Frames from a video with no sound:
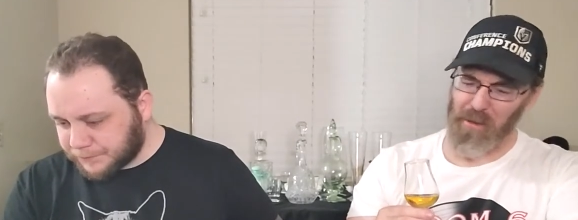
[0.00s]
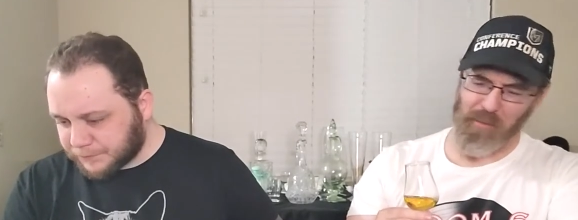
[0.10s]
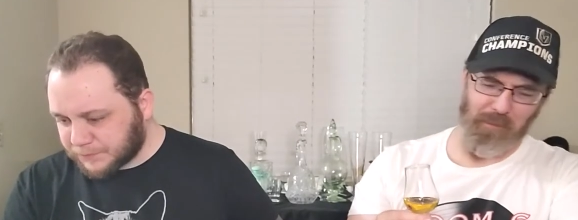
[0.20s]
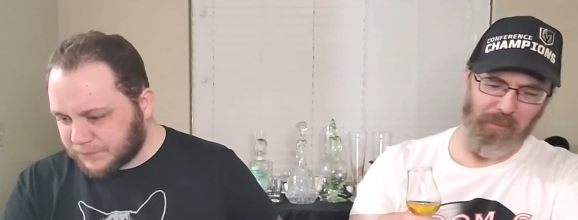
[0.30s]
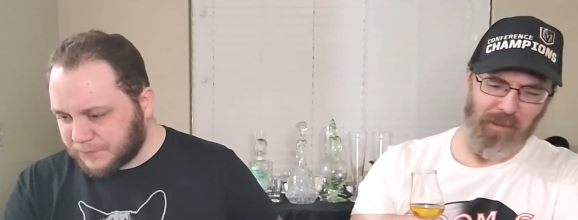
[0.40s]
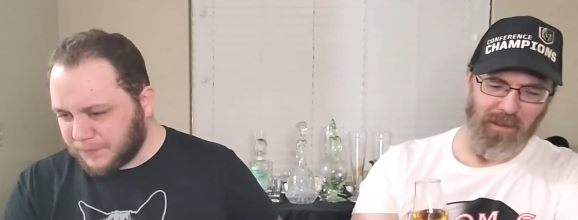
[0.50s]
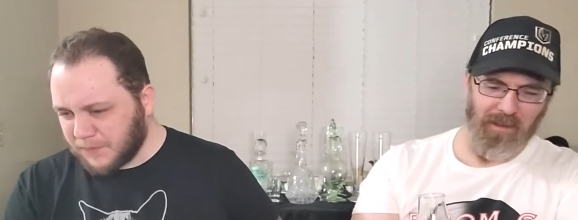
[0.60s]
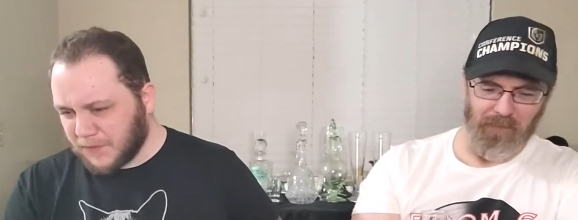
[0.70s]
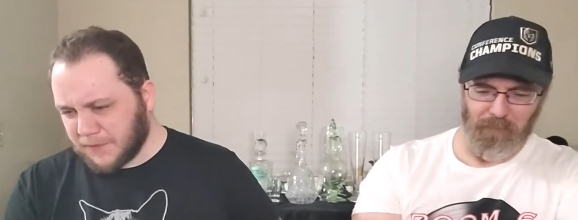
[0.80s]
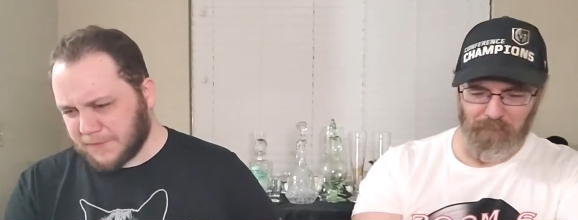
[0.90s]
Speaker 1: Oh,
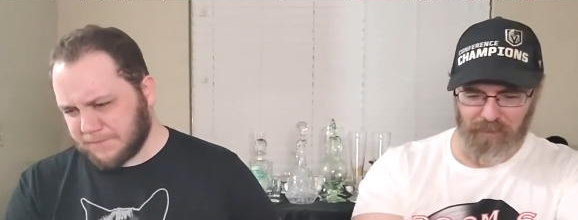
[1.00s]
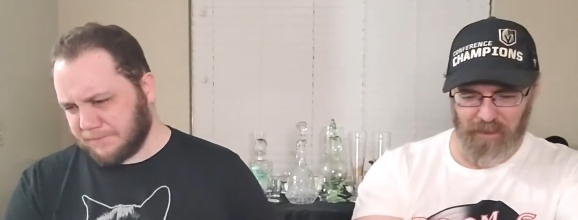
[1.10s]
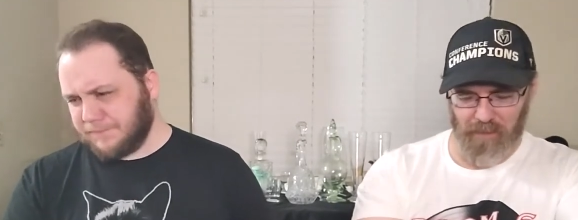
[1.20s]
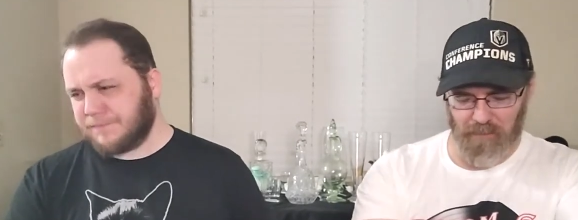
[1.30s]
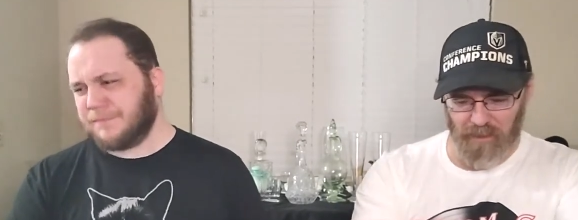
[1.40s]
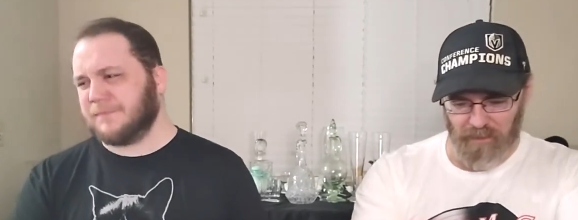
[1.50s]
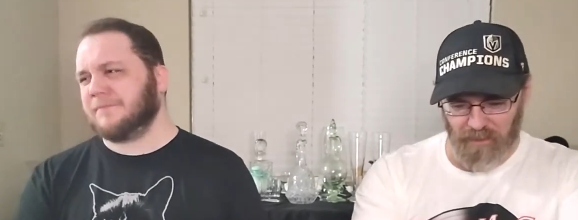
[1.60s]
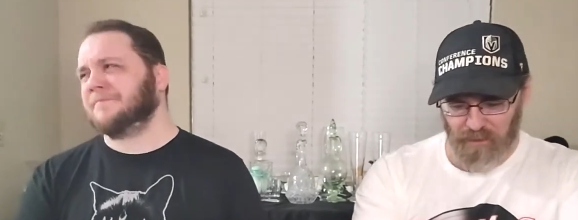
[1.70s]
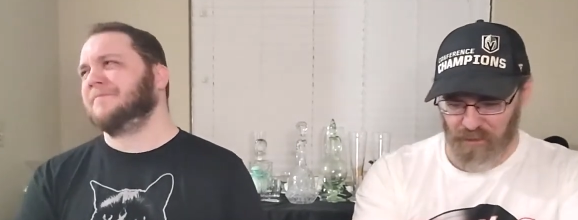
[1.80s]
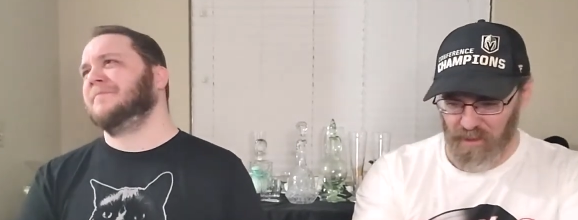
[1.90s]
yep. Yeah,
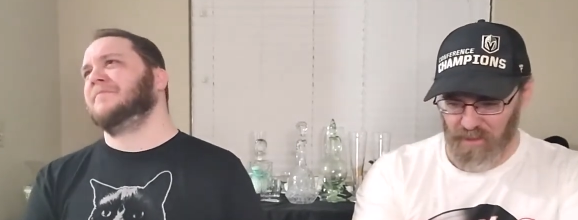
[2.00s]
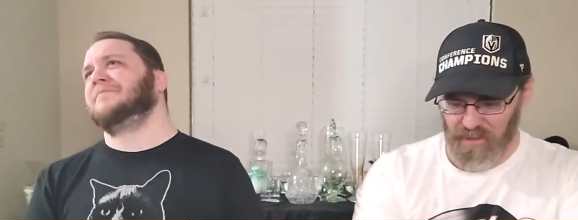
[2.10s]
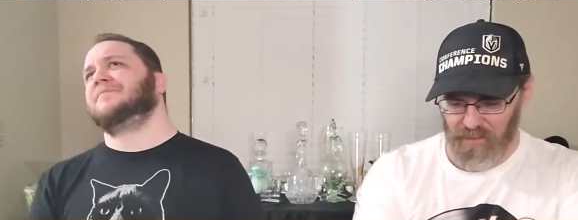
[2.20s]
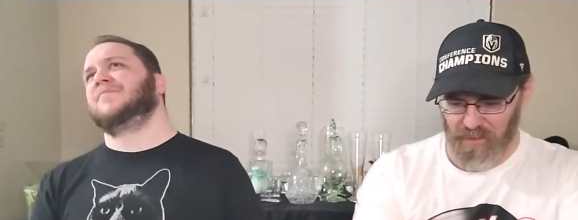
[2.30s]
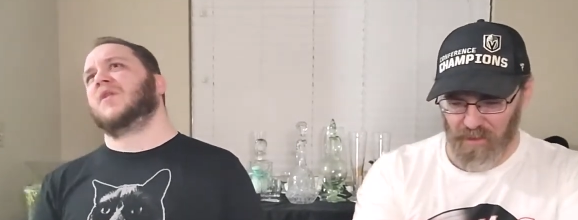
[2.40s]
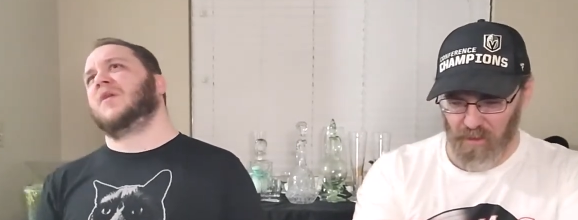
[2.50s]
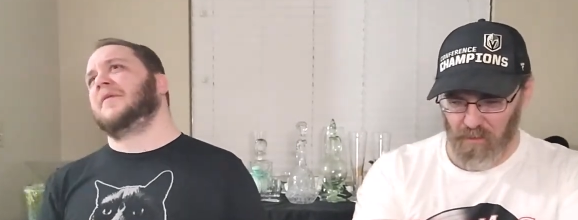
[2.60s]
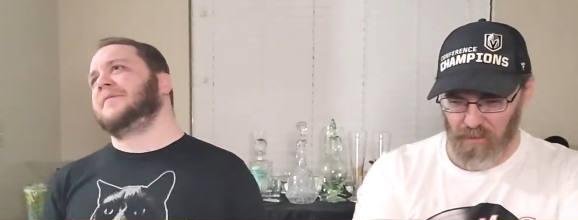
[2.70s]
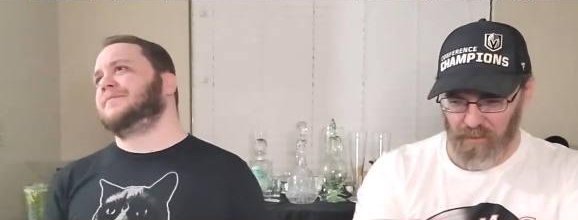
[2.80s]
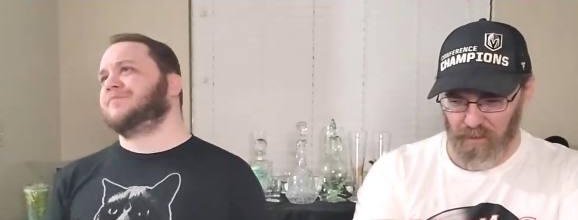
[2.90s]
I, I, just got a different
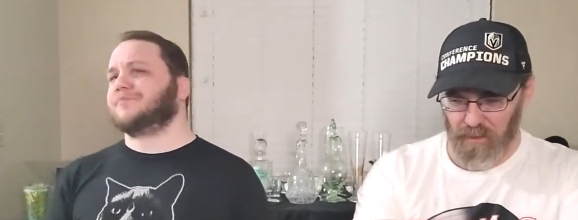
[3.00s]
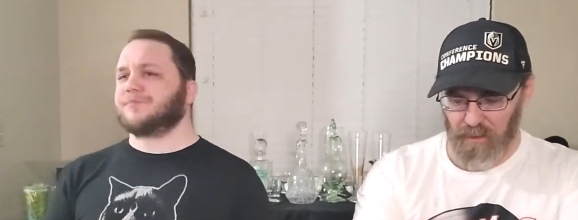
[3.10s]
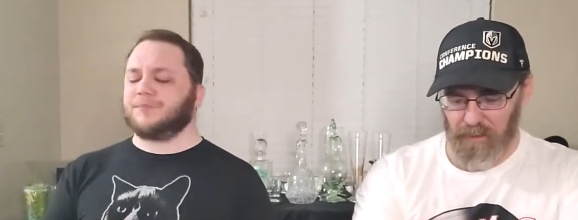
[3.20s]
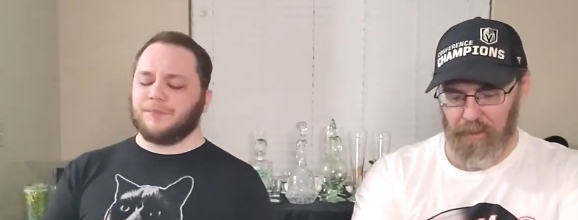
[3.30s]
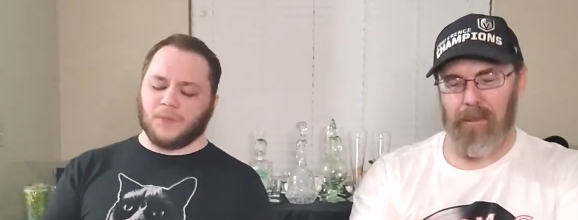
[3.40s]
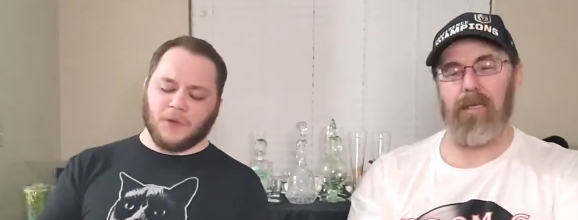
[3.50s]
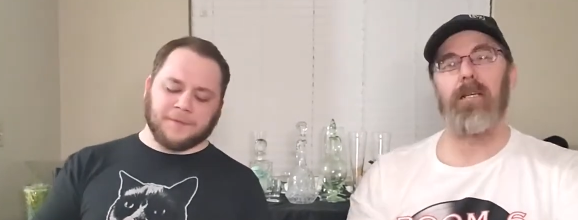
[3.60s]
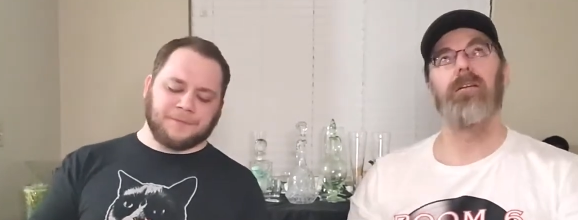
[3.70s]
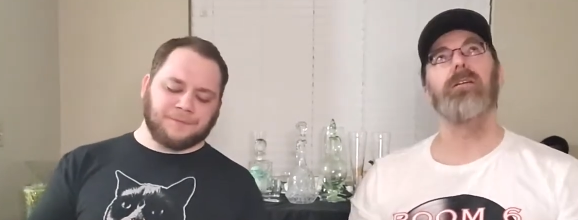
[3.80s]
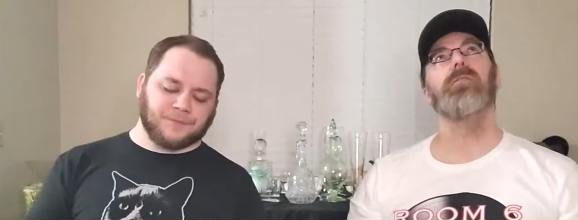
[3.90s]
note there.
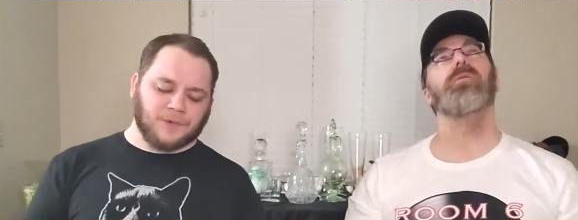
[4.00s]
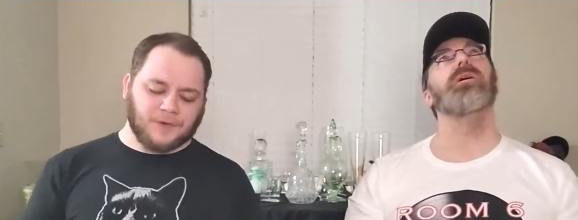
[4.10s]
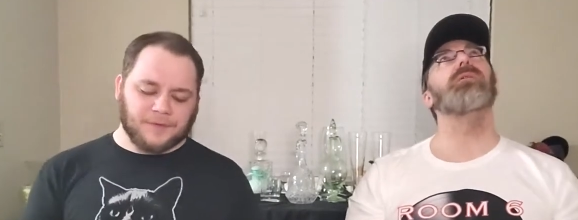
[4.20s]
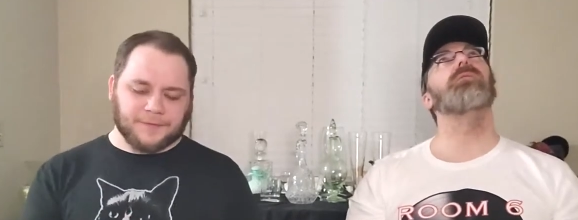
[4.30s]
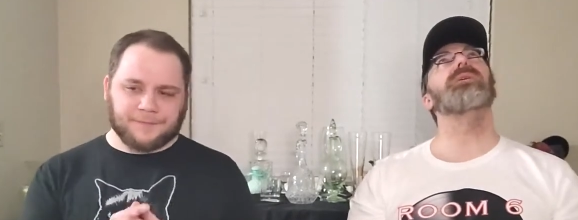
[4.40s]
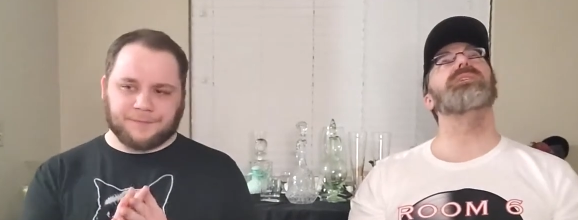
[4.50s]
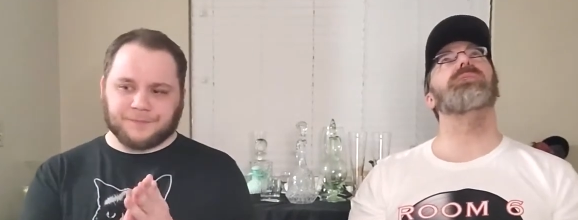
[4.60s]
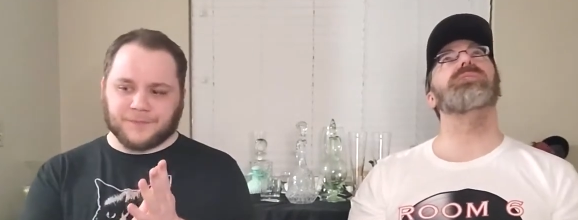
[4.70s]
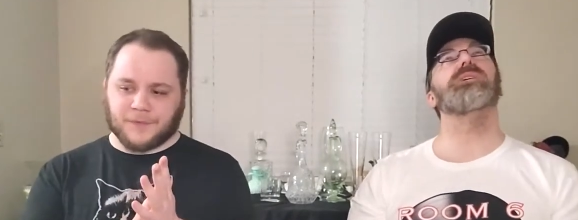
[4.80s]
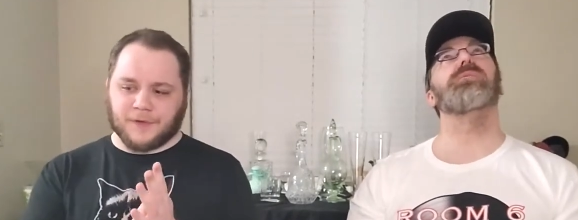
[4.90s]
Uh, what is
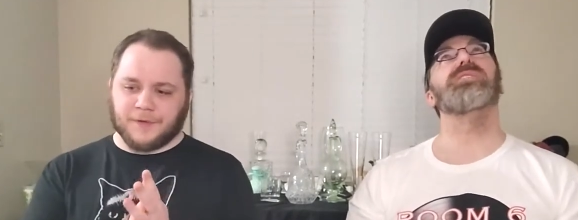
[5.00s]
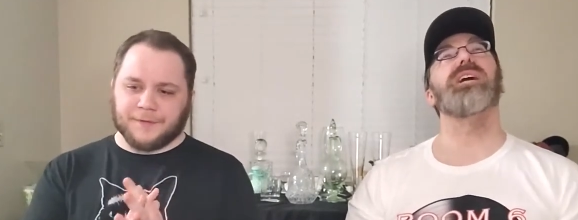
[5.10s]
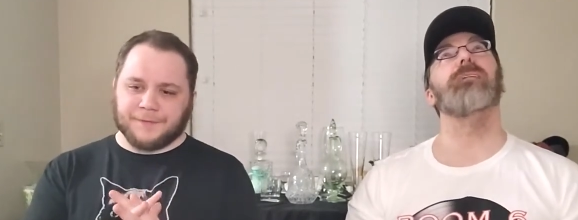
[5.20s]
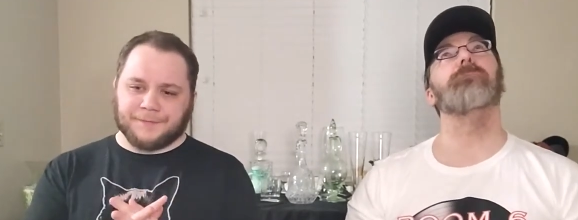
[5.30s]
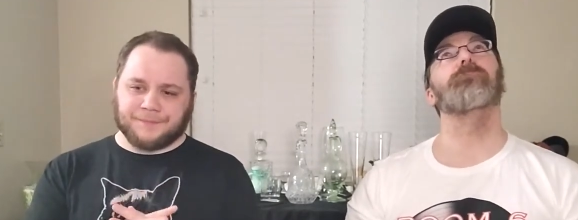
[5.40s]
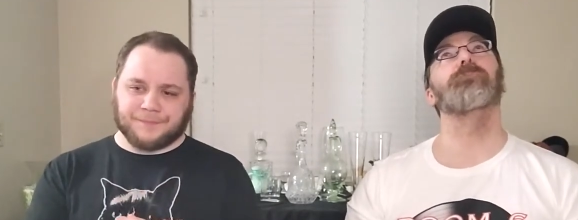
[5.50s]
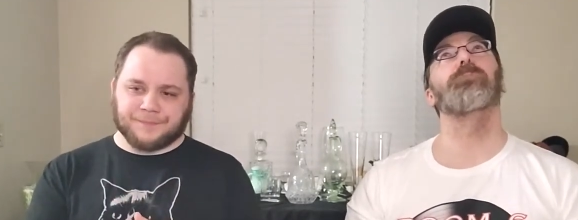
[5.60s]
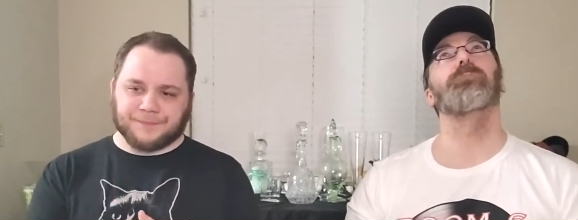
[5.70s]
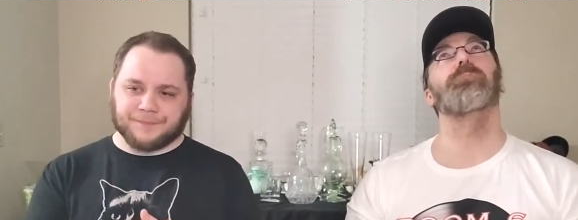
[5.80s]
that? What is that? What is that?